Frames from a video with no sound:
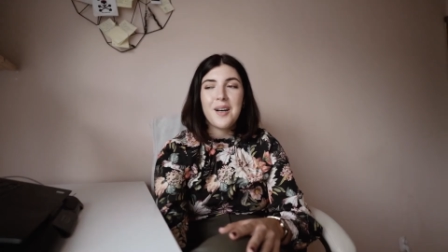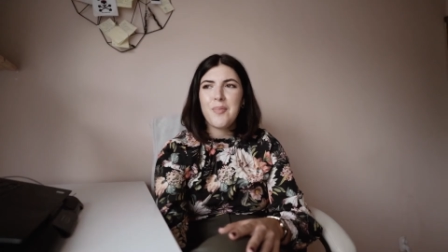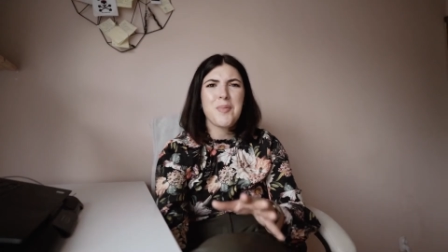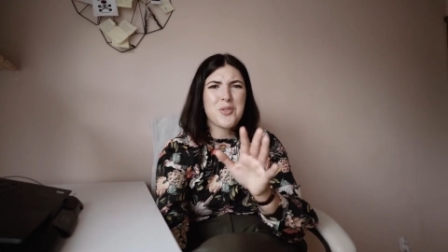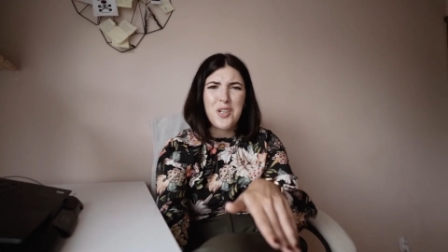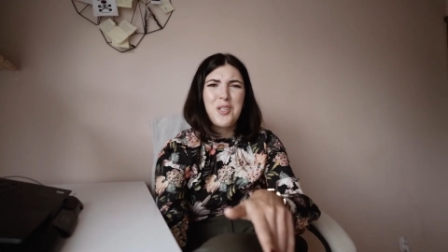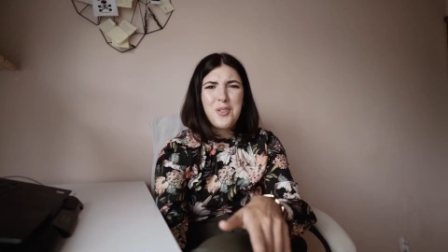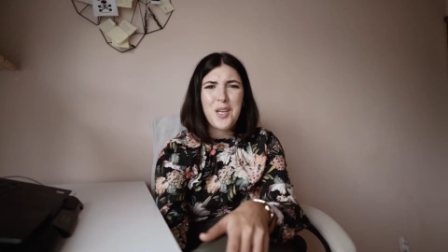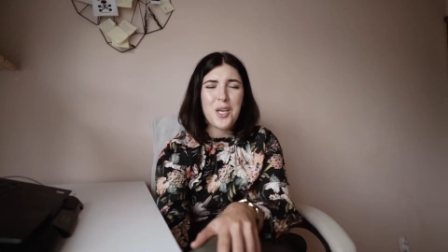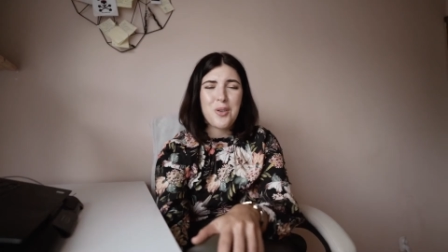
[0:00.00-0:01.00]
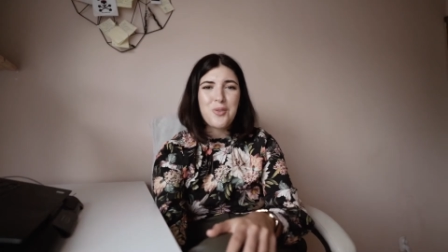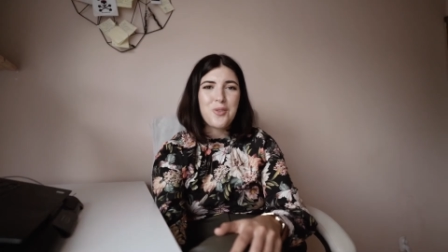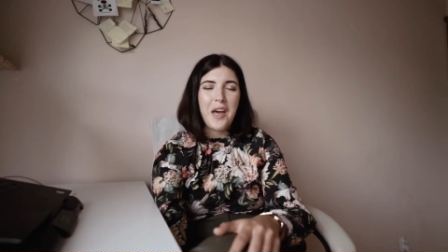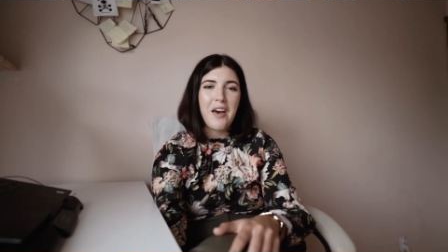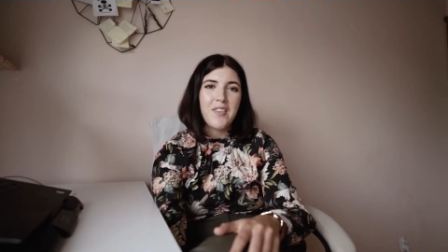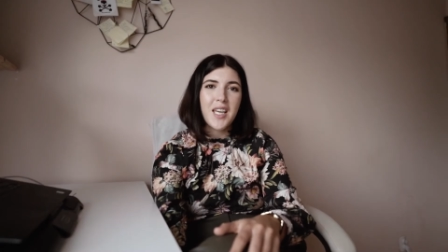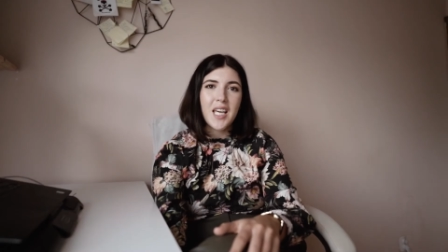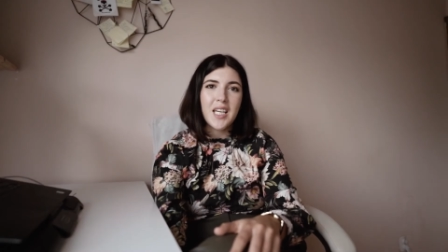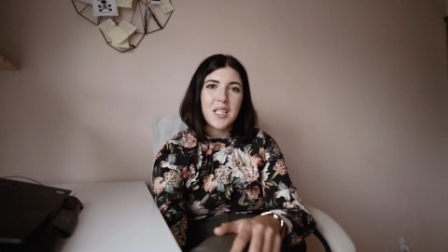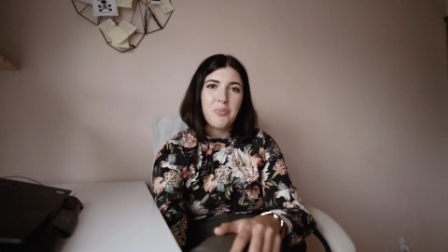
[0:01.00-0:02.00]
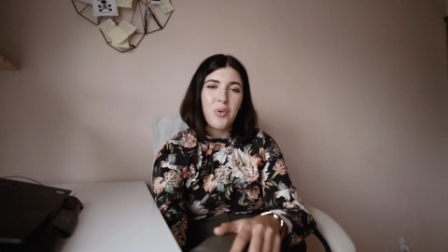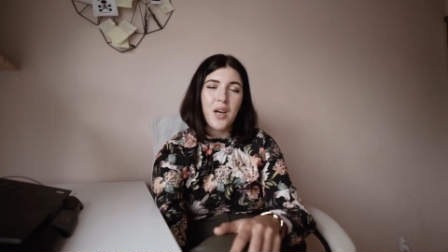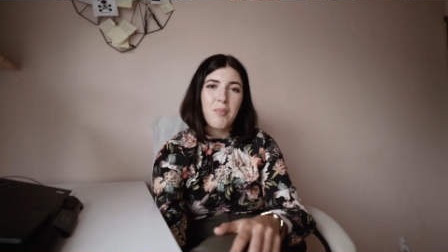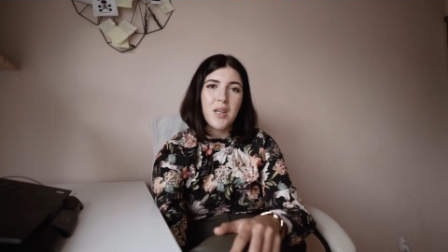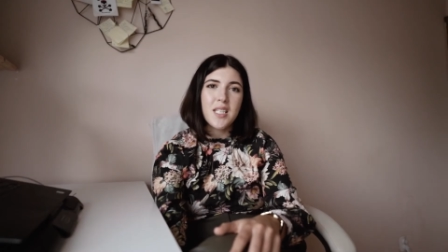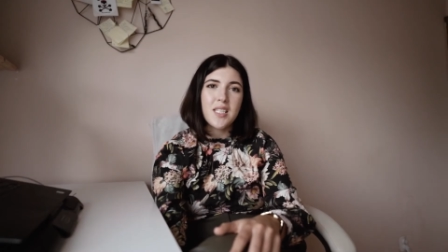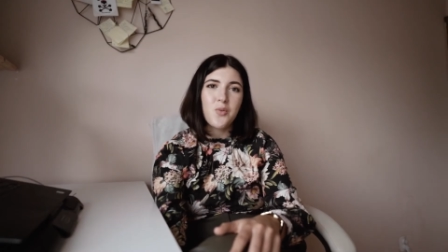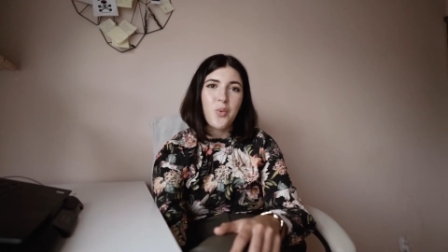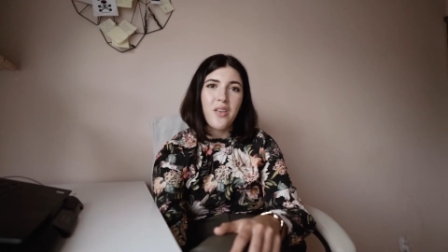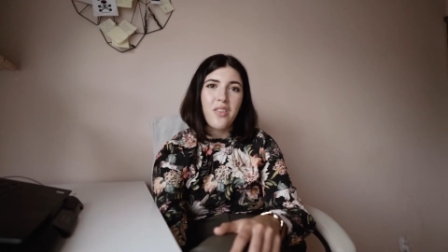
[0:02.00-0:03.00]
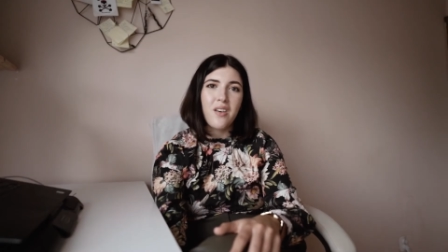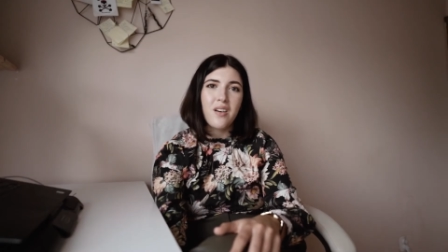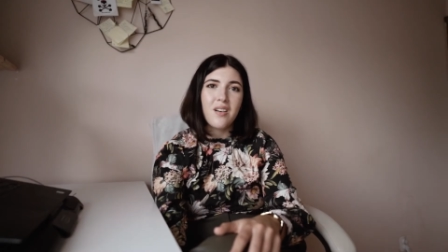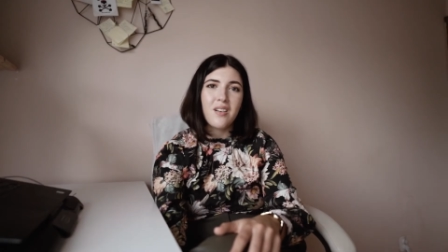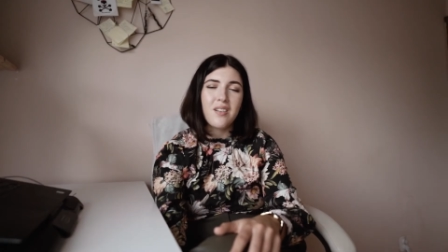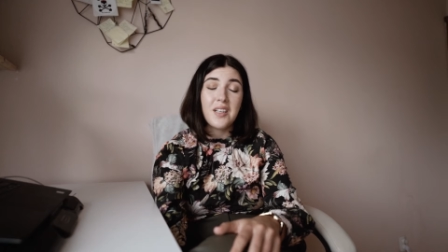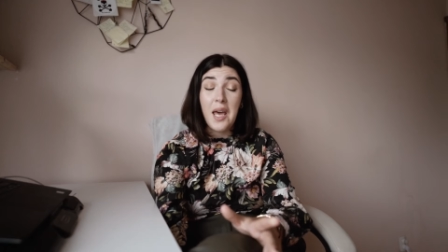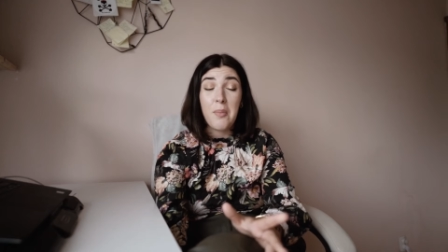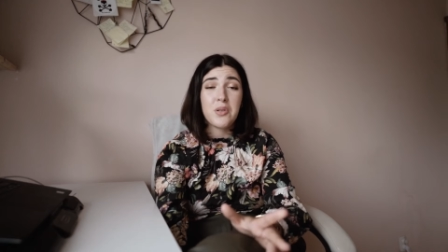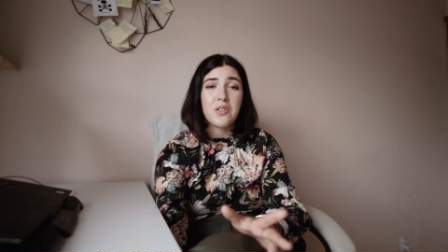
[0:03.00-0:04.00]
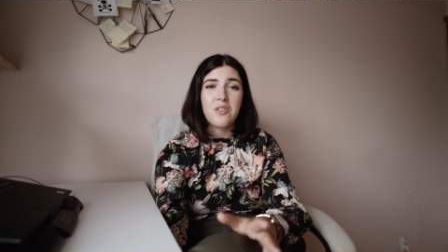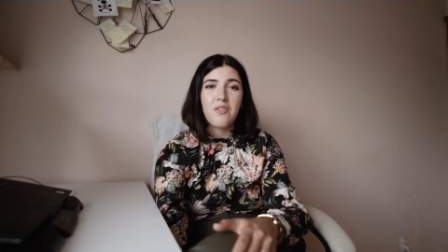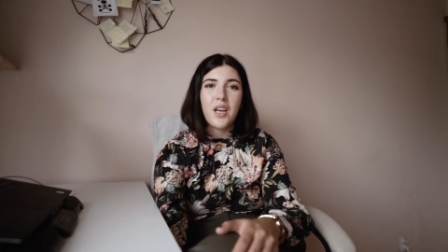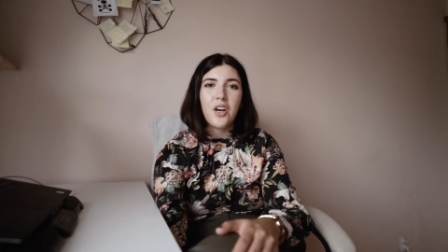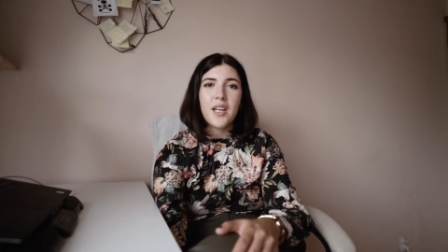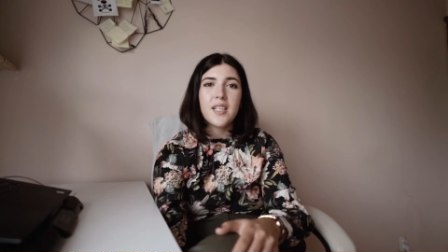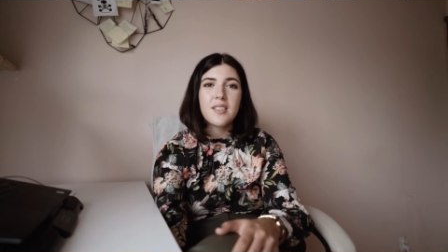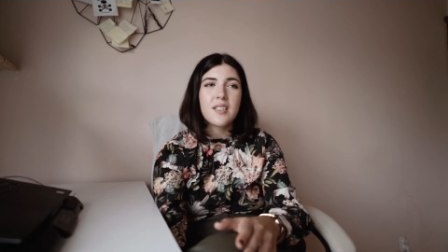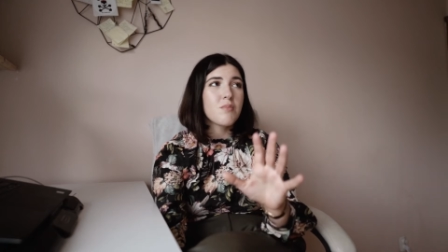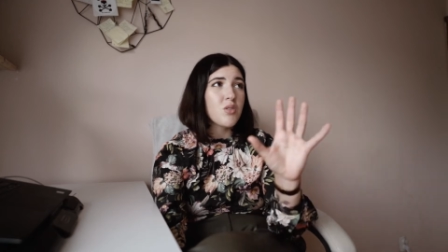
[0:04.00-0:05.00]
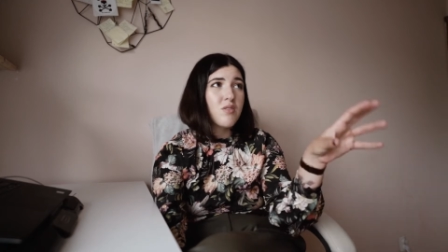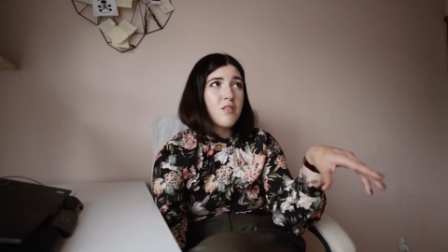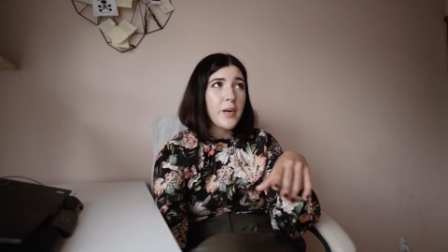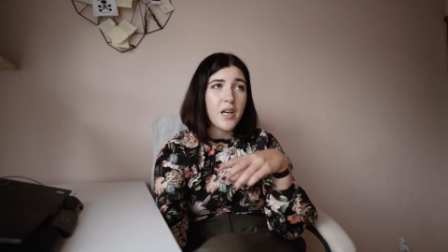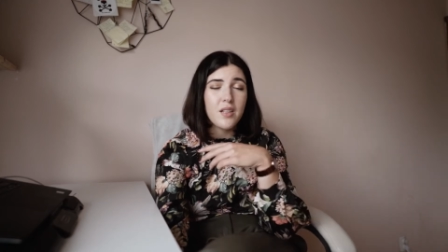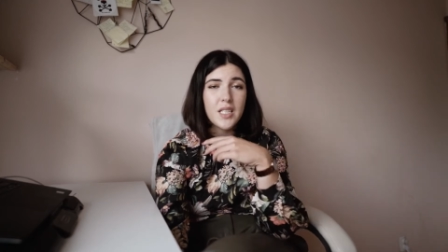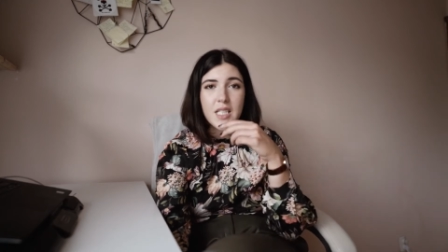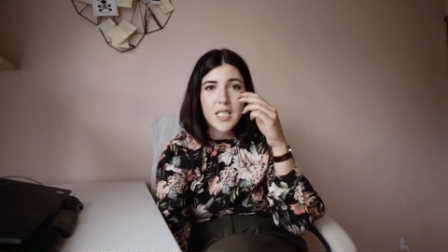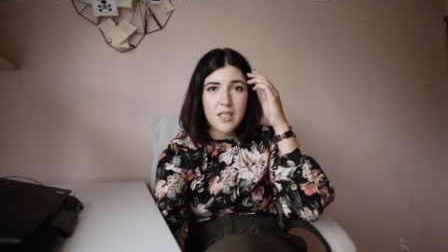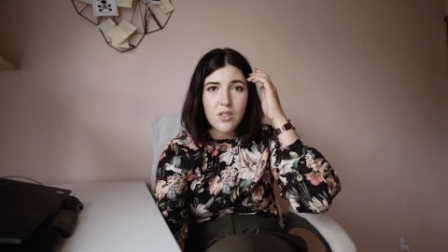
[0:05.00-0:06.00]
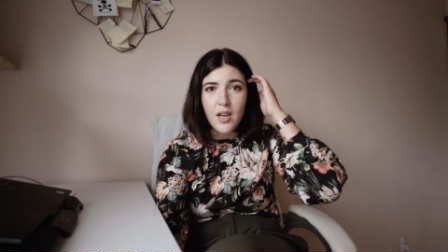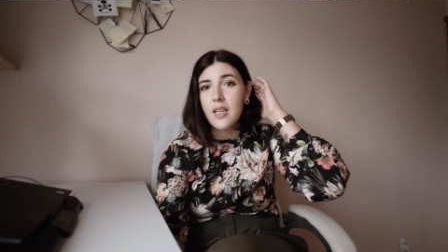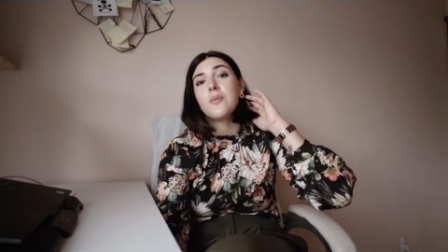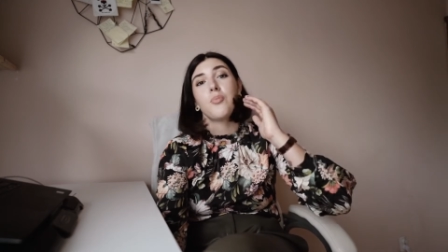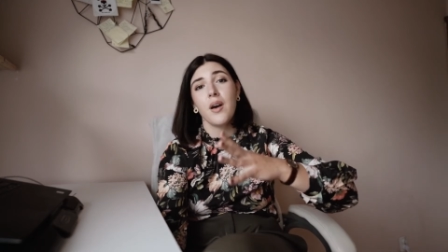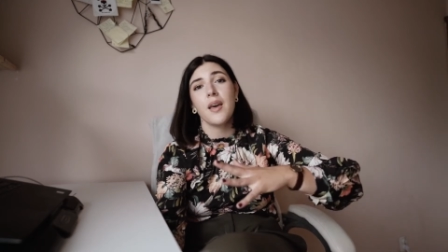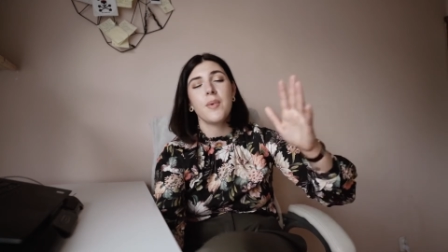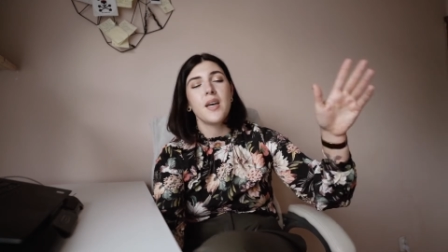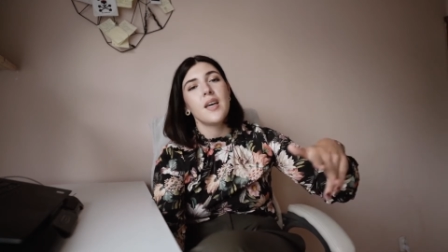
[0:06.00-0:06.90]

I'm trying to get used to having a prime lens with an aperture ring on it, because most of my other lenses are either prime,